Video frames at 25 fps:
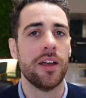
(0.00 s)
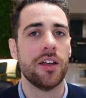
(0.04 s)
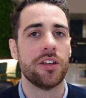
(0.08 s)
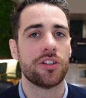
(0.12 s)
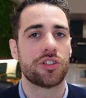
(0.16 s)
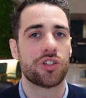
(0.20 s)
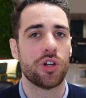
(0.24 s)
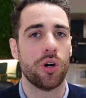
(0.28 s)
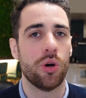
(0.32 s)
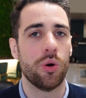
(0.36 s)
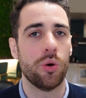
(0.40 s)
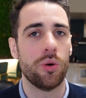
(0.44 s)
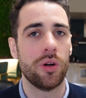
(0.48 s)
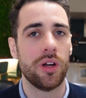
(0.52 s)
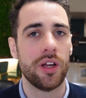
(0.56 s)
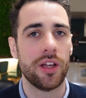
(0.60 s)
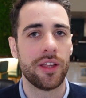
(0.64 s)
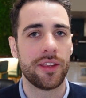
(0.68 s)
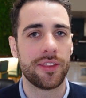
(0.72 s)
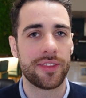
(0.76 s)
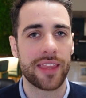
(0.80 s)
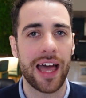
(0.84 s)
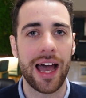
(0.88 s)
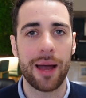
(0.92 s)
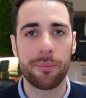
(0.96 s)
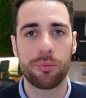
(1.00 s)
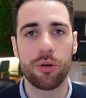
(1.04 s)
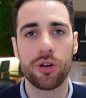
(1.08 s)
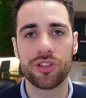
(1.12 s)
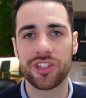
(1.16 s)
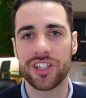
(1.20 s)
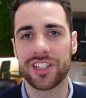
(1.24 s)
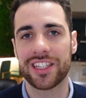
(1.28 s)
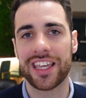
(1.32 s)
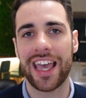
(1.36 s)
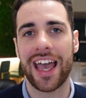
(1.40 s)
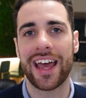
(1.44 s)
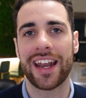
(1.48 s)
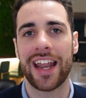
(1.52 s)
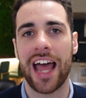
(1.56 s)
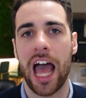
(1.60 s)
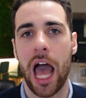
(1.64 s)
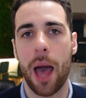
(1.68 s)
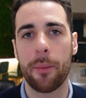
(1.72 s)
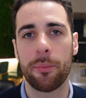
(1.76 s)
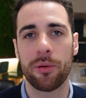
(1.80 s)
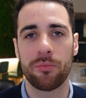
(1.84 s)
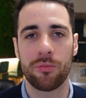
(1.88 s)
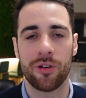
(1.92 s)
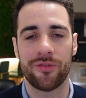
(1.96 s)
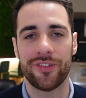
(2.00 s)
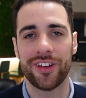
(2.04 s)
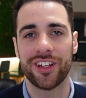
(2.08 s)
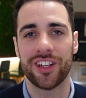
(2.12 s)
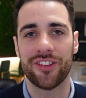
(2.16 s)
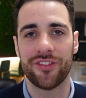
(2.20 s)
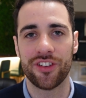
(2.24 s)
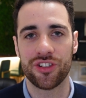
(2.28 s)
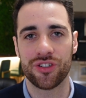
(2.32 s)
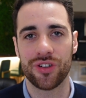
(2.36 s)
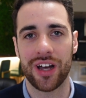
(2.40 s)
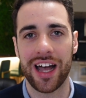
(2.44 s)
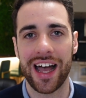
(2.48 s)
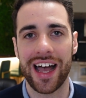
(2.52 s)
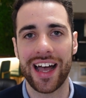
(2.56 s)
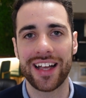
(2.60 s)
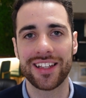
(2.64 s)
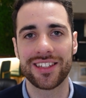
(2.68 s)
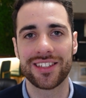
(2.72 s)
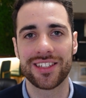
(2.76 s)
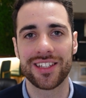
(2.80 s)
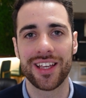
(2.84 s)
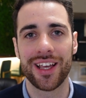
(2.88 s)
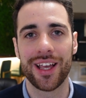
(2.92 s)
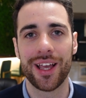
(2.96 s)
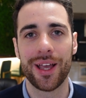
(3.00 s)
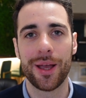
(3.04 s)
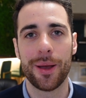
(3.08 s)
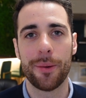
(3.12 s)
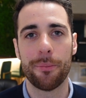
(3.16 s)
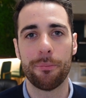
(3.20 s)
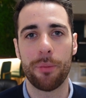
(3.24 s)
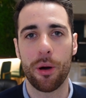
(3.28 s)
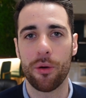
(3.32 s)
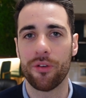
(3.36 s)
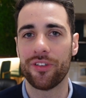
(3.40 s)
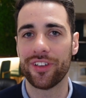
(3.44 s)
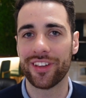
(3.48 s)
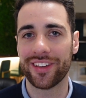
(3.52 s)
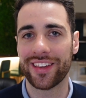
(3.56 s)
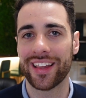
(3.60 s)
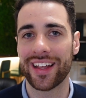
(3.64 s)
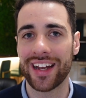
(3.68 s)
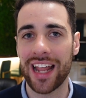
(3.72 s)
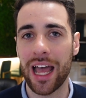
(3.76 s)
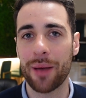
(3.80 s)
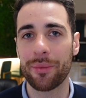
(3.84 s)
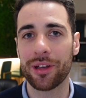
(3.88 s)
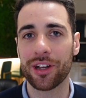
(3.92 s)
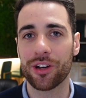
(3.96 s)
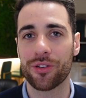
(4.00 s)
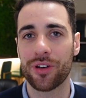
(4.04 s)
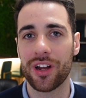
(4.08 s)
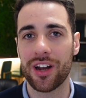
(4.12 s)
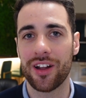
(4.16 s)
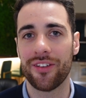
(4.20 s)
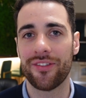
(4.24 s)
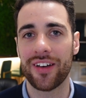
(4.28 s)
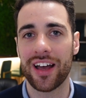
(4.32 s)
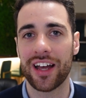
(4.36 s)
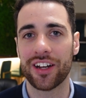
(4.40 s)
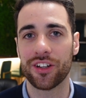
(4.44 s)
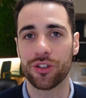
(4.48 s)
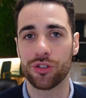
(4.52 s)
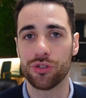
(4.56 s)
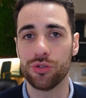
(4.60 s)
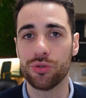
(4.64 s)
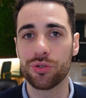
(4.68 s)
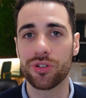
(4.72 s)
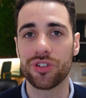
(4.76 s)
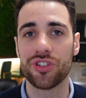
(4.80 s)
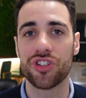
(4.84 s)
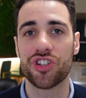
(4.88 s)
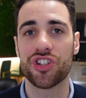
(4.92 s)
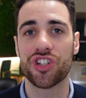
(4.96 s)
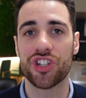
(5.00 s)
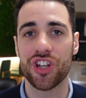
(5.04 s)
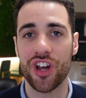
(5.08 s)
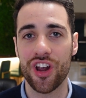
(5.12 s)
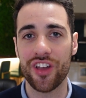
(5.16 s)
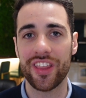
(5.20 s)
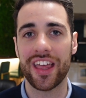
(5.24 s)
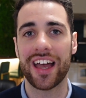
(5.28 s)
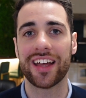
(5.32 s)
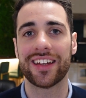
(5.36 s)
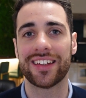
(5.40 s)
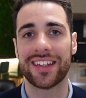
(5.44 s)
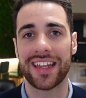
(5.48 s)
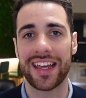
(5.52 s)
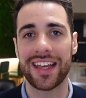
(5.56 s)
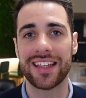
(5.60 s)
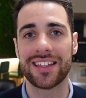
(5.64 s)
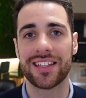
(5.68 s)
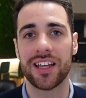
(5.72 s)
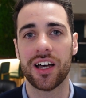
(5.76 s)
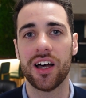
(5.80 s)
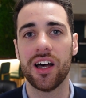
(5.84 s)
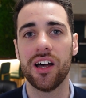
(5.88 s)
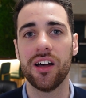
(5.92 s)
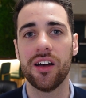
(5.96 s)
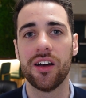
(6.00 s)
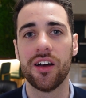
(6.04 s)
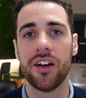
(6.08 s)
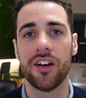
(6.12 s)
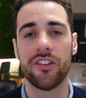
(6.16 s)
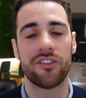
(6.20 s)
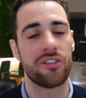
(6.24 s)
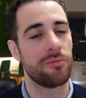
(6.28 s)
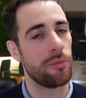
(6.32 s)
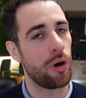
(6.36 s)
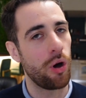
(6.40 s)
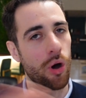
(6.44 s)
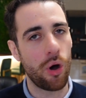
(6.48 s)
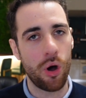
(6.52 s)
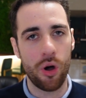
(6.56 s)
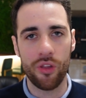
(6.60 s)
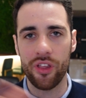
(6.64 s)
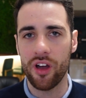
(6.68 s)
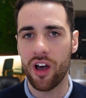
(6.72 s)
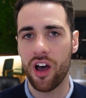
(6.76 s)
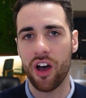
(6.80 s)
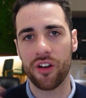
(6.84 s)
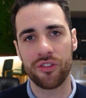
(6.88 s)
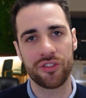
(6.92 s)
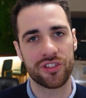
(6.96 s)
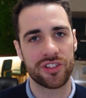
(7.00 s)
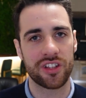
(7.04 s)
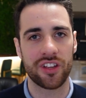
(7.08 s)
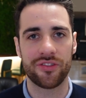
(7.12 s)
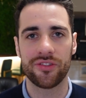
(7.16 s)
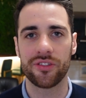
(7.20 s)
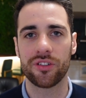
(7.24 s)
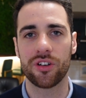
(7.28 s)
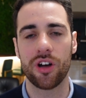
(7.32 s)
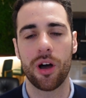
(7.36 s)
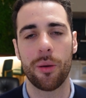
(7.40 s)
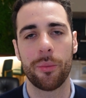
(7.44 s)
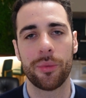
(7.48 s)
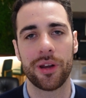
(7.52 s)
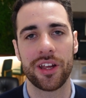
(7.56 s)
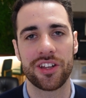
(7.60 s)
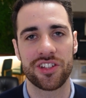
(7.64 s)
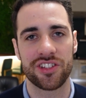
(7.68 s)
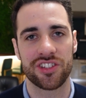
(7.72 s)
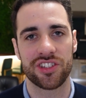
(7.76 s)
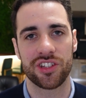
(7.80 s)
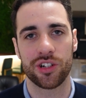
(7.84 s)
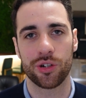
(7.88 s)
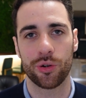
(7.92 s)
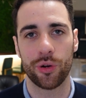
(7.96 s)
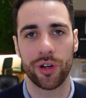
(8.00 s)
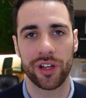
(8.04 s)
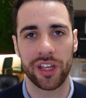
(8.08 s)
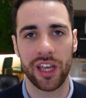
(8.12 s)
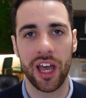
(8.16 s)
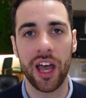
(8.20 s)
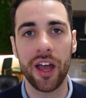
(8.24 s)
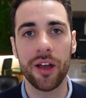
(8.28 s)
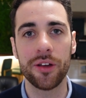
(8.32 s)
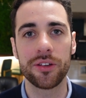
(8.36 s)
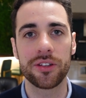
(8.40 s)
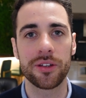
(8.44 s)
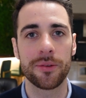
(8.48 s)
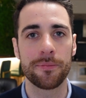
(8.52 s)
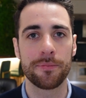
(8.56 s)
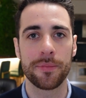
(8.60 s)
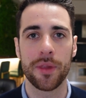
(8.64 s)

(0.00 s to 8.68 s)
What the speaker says: So that process can't happen with individual ads, but with a dynamic creative ad, you can share that data from all the hundreds of different combinations that are going out